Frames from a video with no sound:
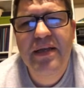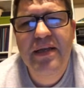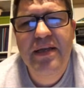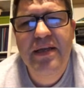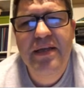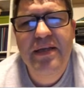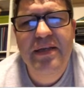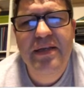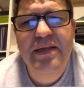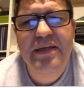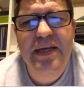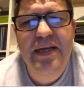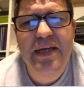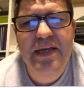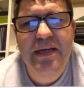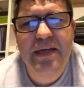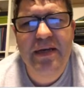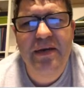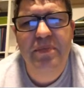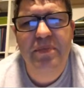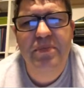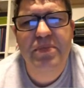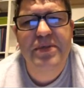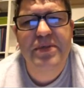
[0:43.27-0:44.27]
the
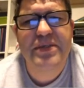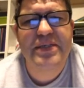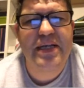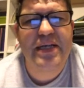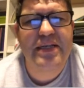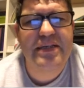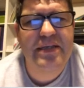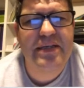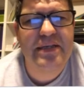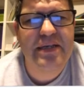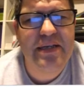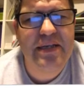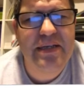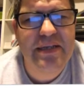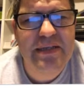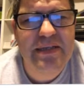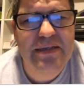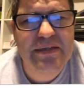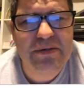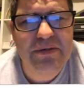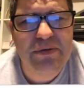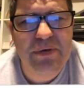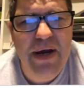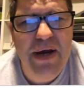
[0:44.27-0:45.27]
data presented in this
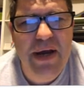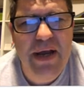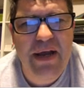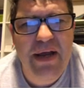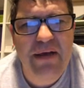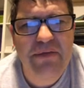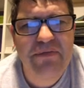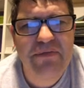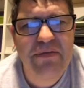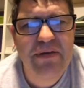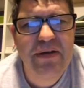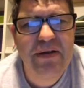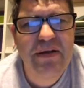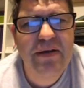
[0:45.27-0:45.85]
graph.